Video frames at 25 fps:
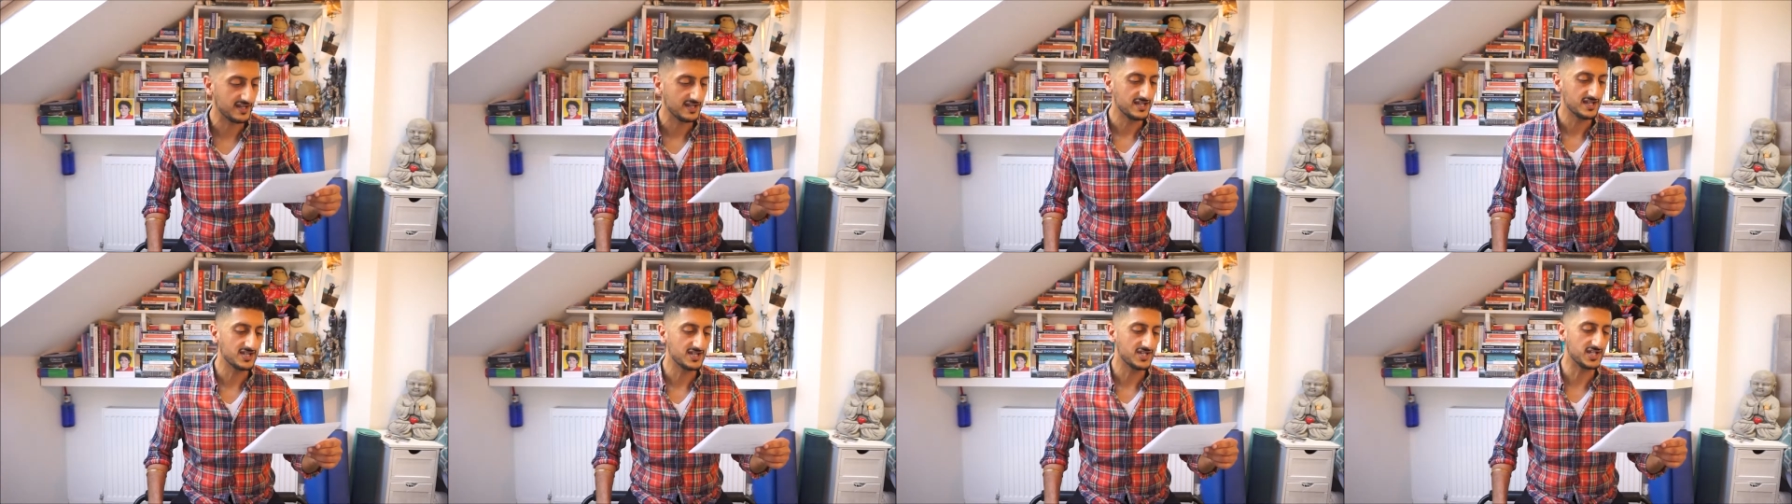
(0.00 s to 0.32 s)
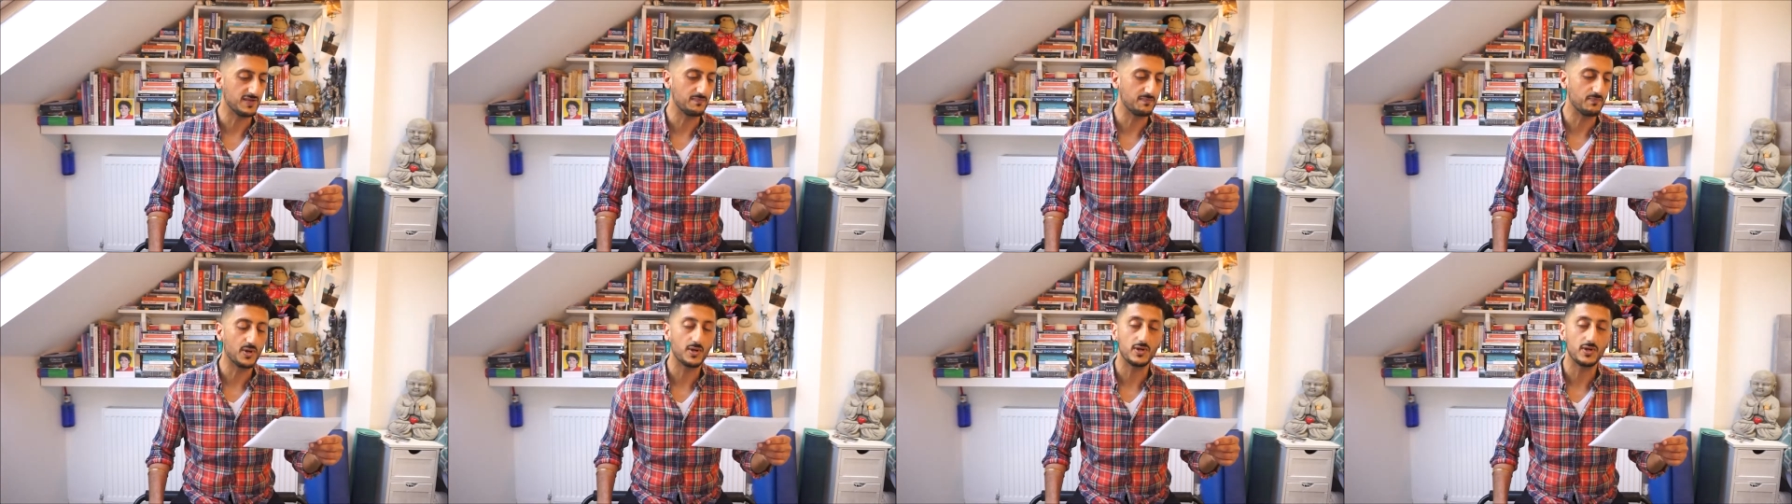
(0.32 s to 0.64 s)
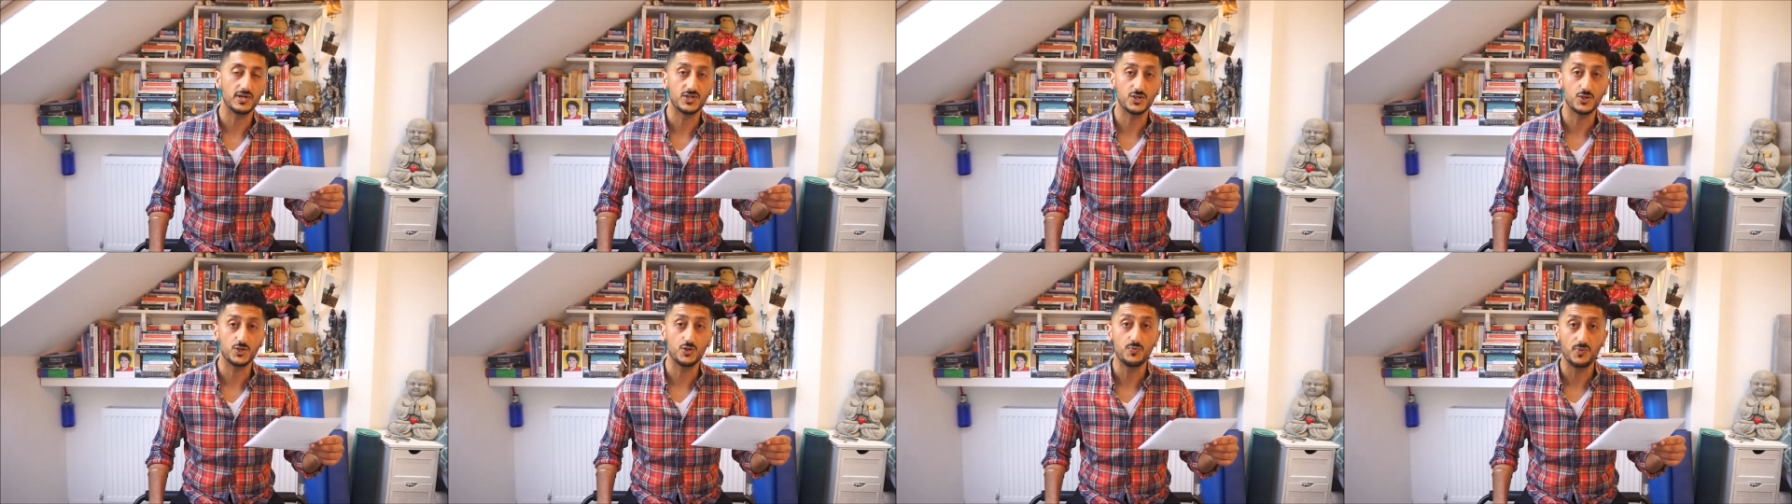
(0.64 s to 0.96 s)

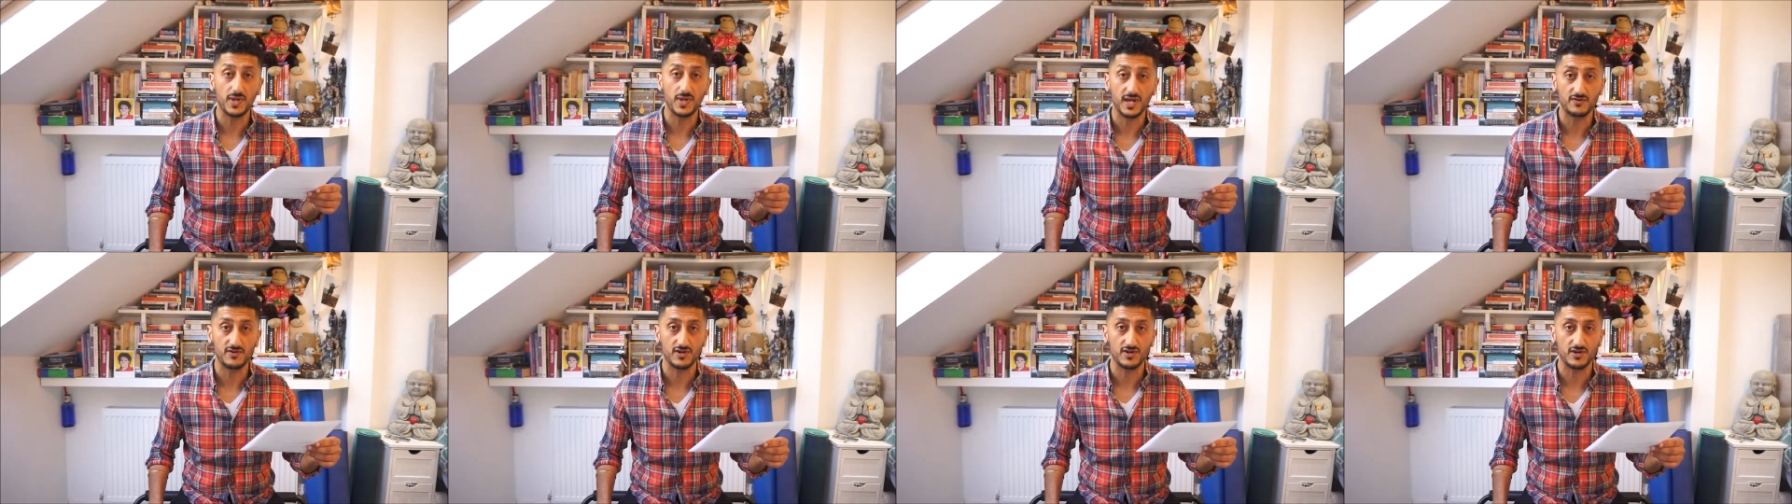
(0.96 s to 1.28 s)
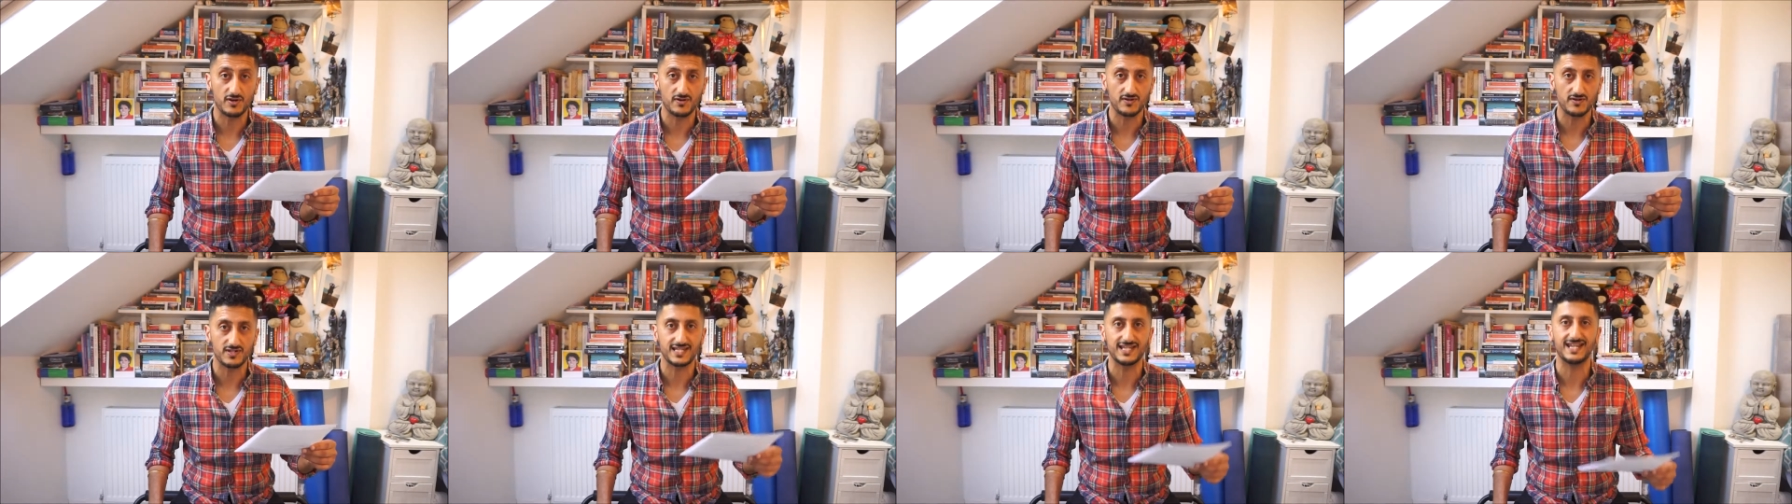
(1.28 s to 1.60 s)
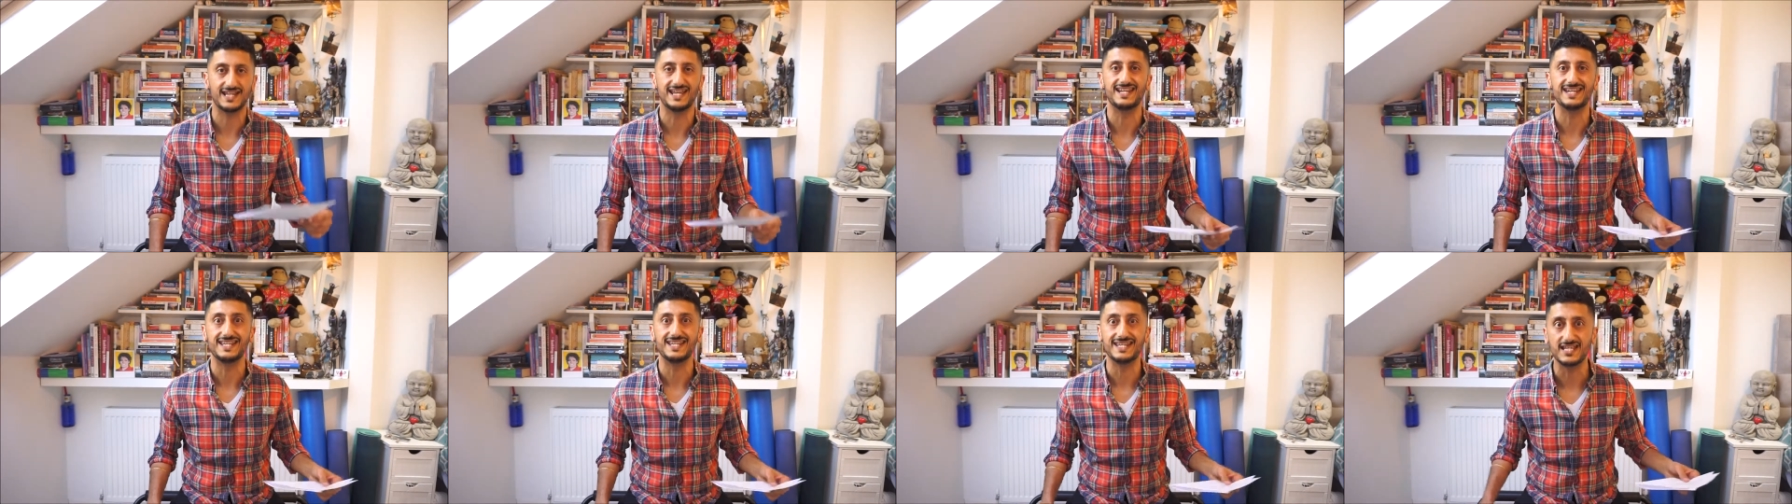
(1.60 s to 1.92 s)
superiority,
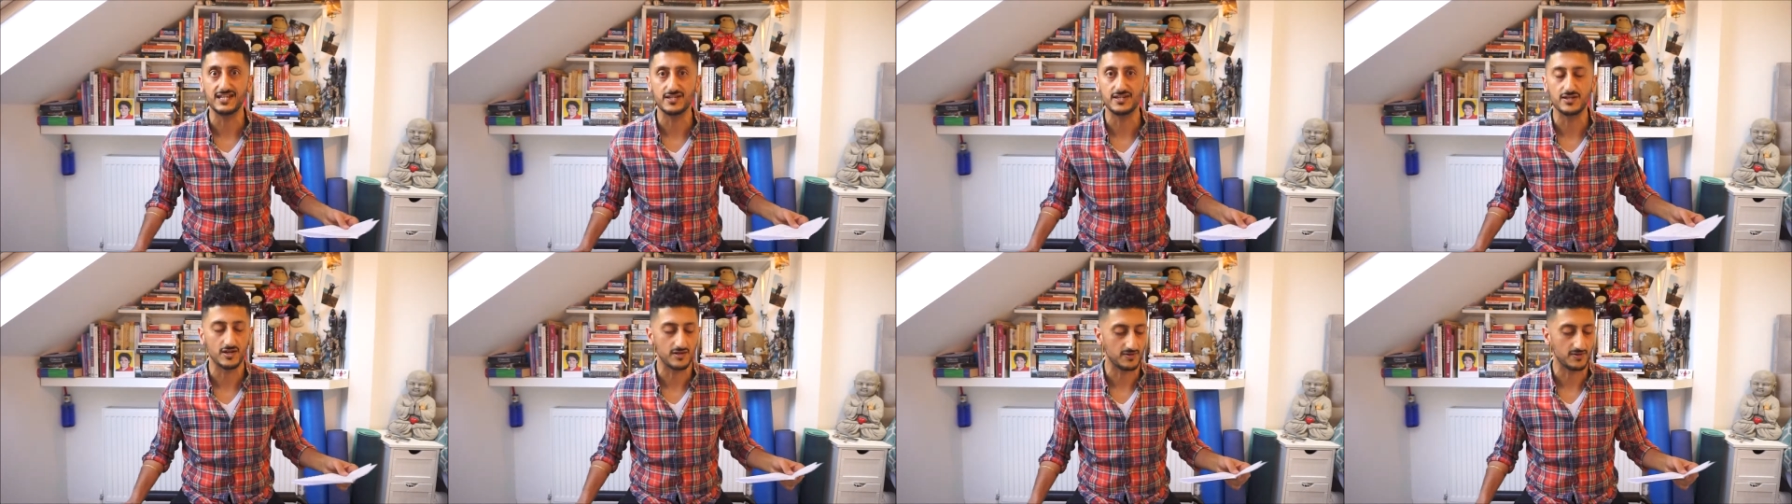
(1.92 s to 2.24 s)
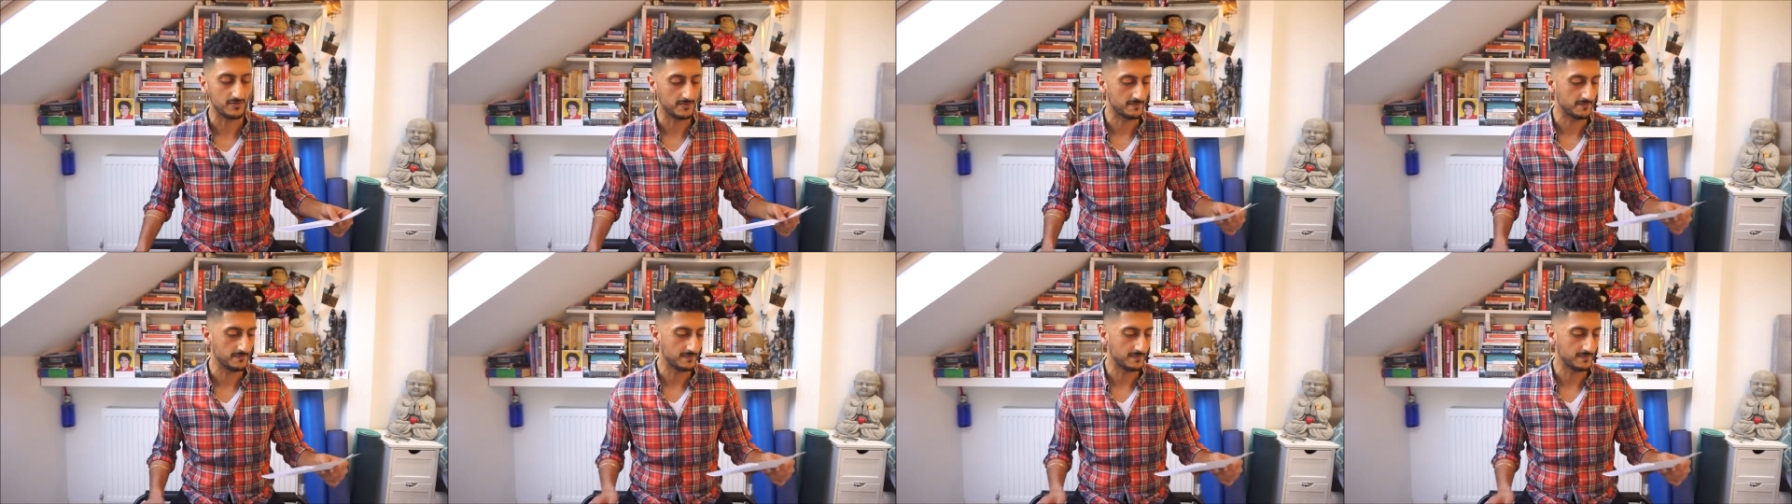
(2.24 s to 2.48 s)
and ego."